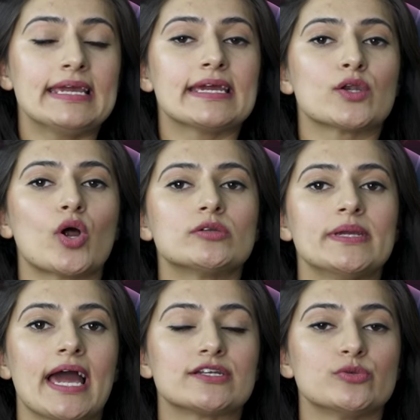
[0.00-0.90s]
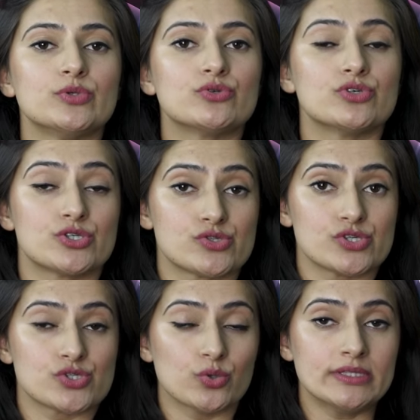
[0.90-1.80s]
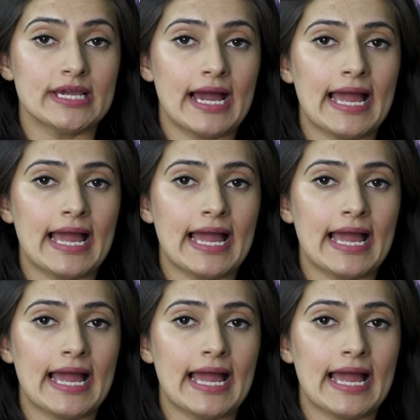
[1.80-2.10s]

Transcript: cannot be attributed to Sisodia